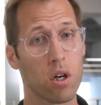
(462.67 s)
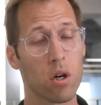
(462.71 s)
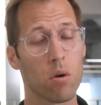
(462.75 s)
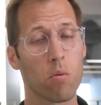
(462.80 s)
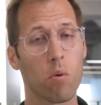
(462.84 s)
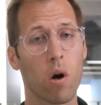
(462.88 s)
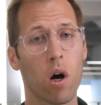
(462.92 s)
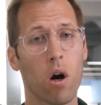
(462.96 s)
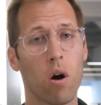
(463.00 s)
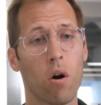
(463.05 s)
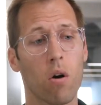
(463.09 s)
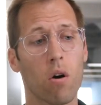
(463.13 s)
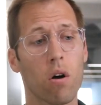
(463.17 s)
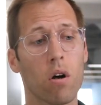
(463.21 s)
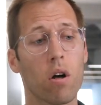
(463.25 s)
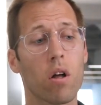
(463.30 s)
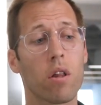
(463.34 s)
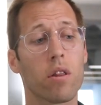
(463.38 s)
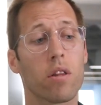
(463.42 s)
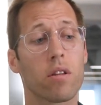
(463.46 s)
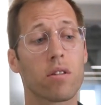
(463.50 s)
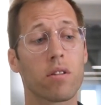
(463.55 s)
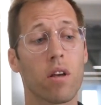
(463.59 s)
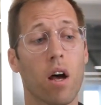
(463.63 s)
Well,
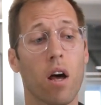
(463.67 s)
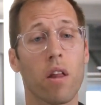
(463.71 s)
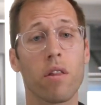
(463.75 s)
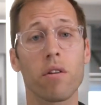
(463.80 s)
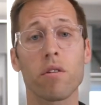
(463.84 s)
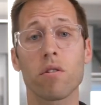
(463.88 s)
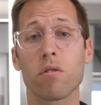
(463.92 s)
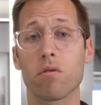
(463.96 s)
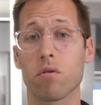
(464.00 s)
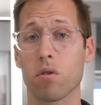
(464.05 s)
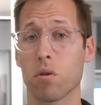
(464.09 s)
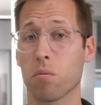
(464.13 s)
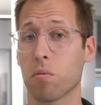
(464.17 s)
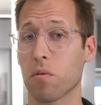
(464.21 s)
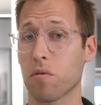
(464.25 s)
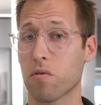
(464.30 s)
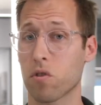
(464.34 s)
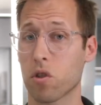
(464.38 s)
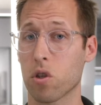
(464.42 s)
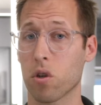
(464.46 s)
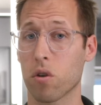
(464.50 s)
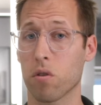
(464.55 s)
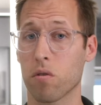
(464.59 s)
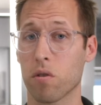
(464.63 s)
this other group of
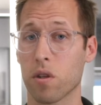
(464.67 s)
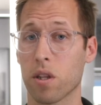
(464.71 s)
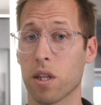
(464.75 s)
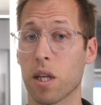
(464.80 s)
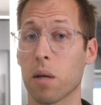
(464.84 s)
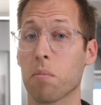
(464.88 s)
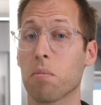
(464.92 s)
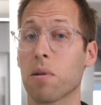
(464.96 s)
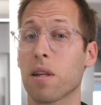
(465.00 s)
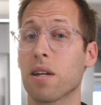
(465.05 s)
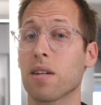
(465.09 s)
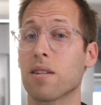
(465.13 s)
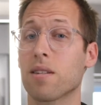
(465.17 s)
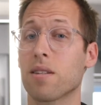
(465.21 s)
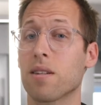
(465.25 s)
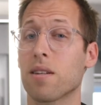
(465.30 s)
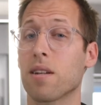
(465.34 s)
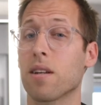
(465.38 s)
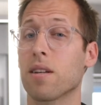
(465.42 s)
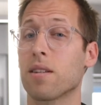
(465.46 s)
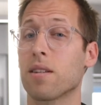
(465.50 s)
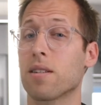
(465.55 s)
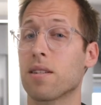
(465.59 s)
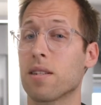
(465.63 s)
children, they placed in
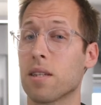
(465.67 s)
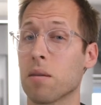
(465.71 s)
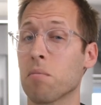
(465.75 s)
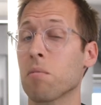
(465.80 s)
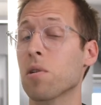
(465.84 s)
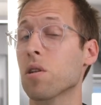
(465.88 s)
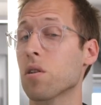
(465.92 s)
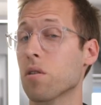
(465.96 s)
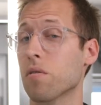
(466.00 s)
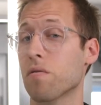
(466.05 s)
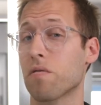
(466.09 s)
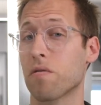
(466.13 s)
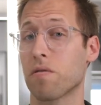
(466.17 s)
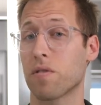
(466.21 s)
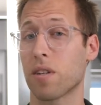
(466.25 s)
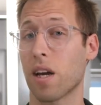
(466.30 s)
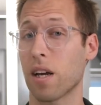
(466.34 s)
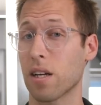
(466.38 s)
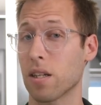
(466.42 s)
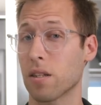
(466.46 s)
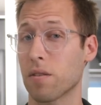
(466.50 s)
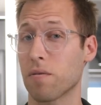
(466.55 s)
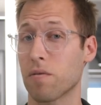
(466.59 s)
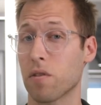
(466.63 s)
a similar
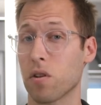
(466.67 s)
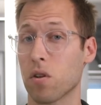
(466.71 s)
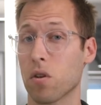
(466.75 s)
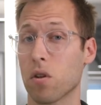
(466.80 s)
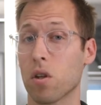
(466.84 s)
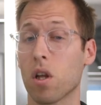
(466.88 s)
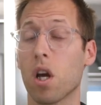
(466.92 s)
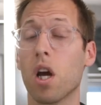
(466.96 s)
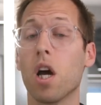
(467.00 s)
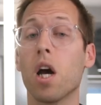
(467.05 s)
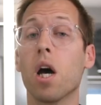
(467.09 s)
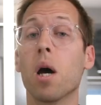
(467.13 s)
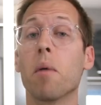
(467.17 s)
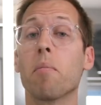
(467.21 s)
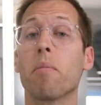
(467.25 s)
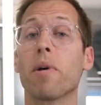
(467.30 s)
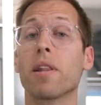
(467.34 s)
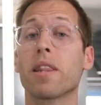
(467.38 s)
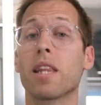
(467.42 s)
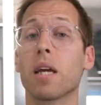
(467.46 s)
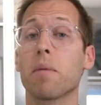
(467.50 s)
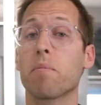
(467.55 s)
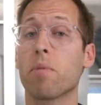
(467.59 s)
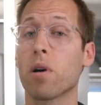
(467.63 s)
size field,
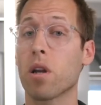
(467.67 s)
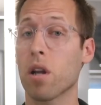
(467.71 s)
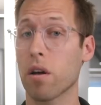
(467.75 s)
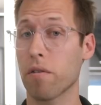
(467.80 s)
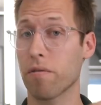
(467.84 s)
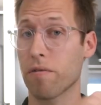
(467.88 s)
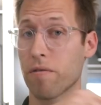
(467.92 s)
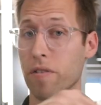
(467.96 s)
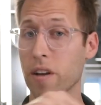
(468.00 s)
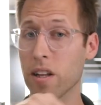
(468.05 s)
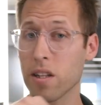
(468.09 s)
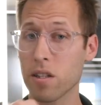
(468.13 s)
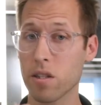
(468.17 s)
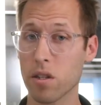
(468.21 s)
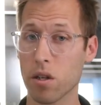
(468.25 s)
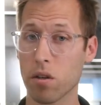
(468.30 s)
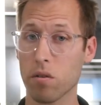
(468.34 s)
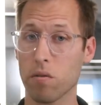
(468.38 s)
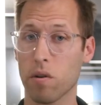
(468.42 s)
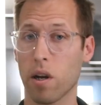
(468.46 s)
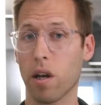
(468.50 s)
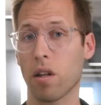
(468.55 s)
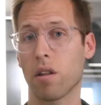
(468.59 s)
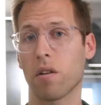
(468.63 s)
but they put a fence
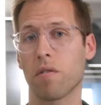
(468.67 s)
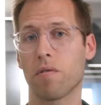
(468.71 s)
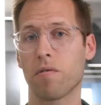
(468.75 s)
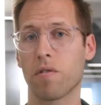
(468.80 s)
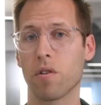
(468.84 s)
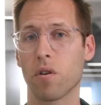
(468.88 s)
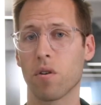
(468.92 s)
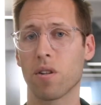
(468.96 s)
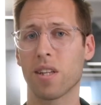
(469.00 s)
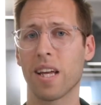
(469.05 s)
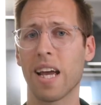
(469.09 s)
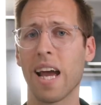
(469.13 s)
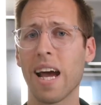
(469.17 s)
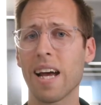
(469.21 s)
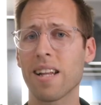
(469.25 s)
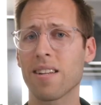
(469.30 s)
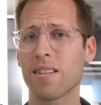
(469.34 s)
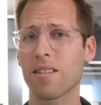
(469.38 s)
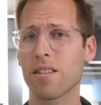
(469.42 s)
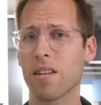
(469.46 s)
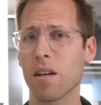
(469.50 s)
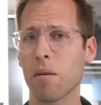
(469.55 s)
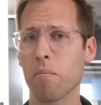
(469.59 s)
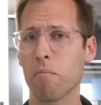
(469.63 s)
around the field. They had
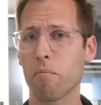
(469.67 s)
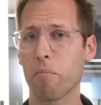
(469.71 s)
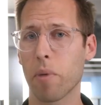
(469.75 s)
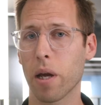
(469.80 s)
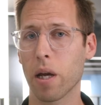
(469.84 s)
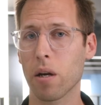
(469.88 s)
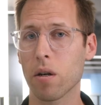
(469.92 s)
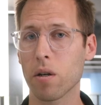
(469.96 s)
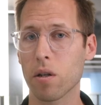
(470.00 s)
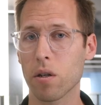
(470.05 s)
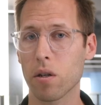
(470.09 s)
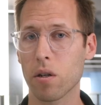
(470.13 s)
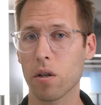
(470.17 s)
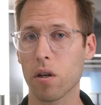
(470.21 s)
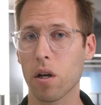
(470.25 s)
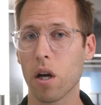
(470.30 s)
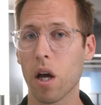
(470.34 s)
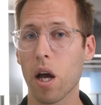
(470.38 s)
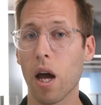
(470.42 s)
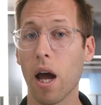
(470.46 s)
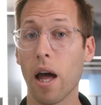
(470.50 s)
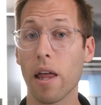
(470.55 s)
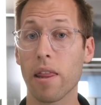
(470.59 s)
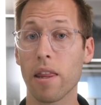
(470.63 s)
some barrier,
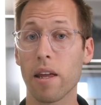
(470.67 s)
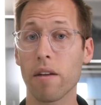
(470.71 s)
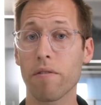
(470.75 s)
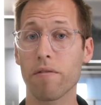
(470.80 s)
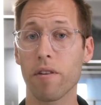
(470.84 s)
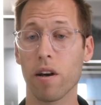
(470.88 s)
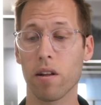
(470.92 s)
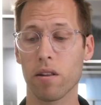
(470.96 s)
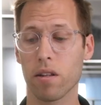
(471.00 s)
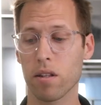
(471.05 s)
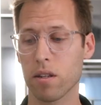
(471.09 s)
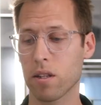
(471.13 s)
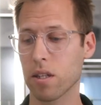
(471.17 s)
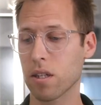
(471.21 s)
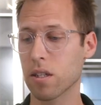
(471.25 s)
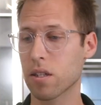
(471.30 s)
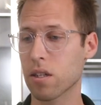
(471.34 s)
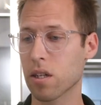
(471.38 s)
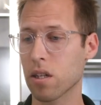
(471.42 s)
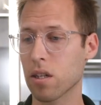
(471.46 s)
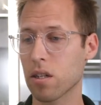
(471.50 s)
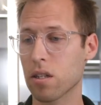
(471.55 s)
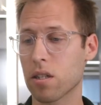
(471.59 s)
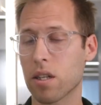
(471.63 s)
and they found that these
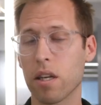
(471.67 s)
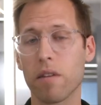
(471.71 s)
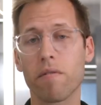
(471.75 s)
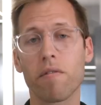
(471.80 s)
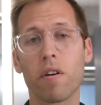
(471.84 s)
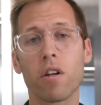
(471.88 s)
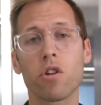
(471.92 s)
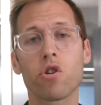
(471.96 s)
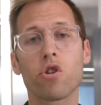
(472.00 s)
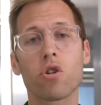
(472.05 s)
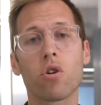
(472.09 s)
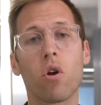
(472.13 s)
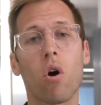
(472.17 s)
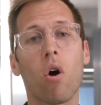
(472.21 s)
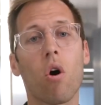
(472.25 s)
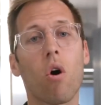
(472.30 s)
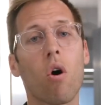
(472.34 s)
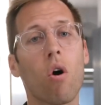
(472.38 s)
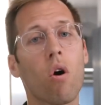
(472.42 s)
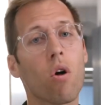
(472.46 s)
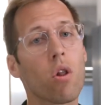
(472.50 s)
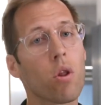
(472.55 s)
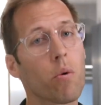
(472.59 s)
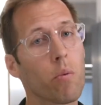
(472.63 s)
kids, they ventured
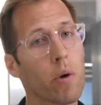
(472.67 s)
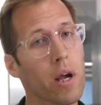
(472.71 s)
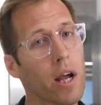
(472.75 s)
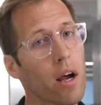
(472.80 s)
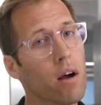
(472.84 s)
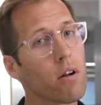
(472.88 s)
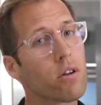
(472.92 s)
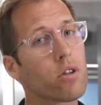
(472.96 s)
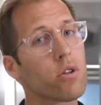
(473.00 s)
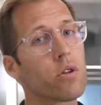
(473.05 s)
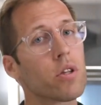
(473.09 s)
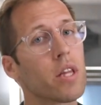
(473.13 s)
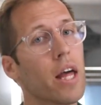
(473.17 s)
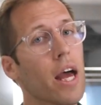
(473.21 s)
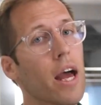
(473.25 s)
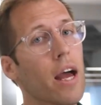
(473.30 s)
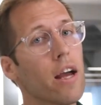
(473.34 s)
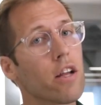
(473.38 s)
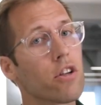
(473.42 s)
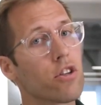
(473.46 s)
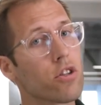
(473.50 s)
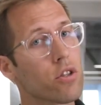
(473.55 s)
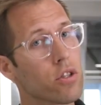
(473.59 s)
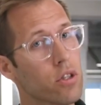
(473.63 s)
all the way out to the
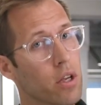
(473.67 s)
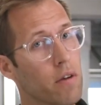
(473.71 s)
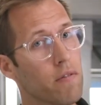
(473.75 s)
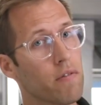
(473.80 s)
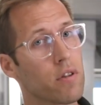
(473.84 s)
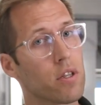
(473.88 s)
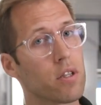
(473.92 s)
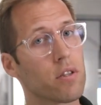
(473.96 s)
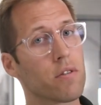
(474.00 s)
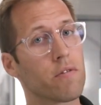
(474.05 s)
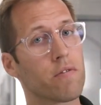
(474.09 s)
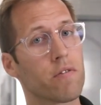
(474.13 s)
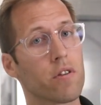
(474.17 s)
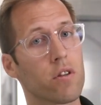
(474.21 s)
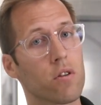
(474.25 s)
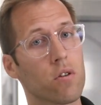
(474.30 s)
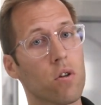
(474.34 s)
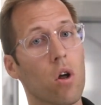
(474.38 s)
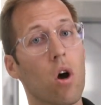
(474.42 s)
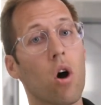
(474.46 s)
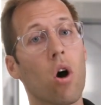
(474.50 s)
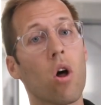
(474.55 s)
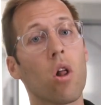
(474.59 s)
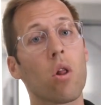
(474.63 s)
edges of this
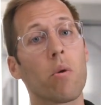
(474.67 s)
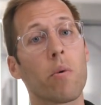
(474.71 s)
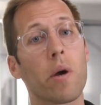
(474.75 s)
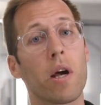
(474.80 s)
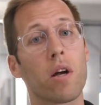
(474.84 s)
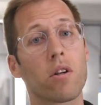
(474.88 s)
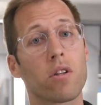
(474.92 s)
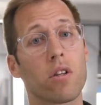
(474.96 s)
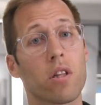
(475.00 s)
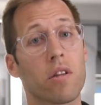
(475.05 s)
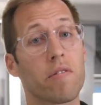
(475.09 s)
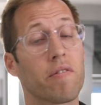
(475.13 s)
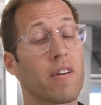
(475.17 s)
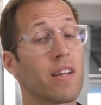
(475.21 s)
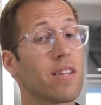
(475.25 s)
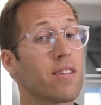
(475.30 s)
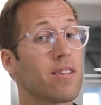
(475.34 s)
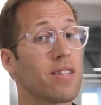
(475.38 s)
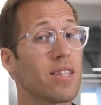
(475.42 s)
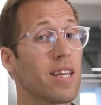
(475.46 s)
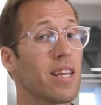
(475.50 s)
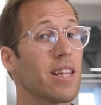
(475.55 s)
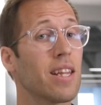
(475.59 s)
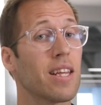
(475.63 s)
field, all the way out to the
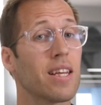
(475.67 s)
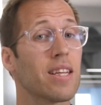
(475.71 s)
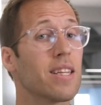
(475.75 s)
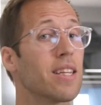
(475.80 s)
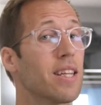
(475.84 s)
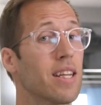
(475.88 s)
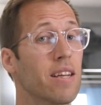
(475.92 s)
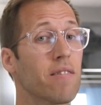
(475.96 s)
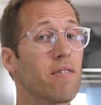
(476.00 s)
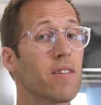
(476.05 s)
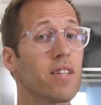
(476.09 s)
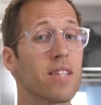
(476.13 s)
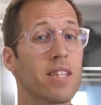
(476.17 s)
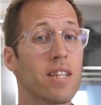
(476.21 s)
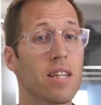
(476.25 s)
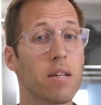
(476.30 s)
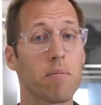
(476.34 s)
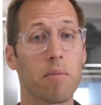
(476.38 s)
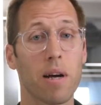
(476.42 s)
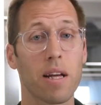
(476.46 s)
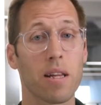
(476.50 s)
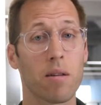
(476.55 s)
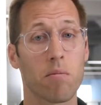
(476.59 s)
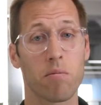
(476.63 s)
fences, and they even did it
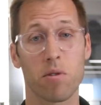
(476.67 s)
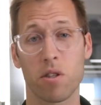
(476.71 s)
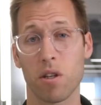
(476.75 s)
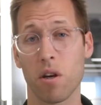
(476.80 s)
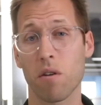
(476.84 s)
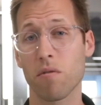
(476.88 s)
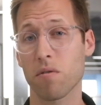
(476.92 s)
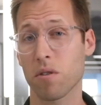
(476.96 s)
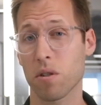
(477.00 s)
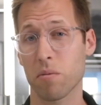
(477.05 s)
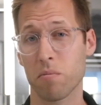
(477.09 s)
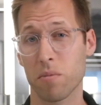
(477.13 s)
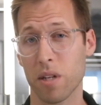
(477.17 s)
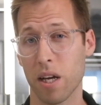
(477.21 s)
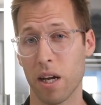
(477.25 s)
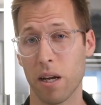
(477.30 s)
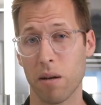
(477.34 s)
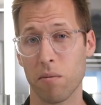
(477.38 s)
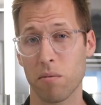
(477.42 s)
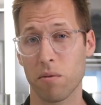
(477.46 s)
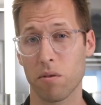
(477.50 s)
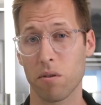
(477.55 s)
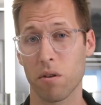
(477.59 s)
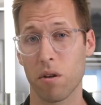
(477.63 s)
by themselves
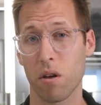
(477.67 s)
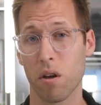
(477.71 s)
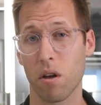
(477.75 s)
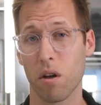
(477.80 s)
sometimes.